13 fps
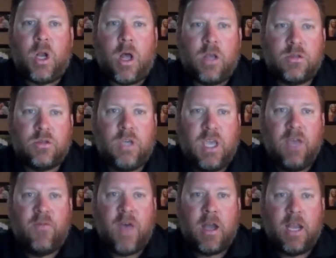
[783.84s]
also
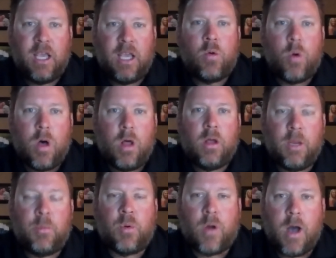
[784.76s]
give out a
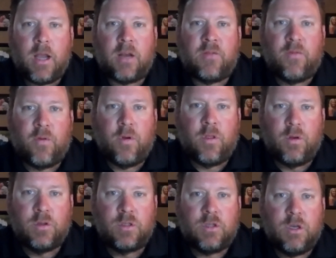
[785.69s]
quality product for
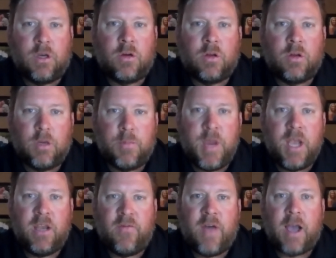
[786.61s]
those acrylic
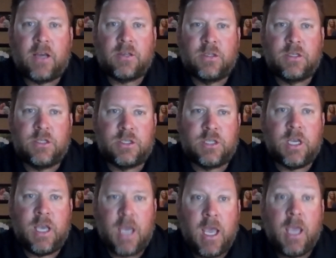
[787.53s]
manufacturers to
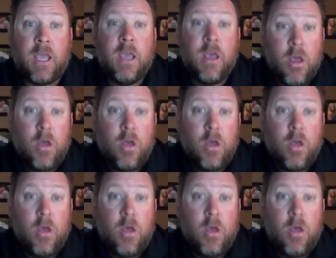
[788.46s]
say, hey,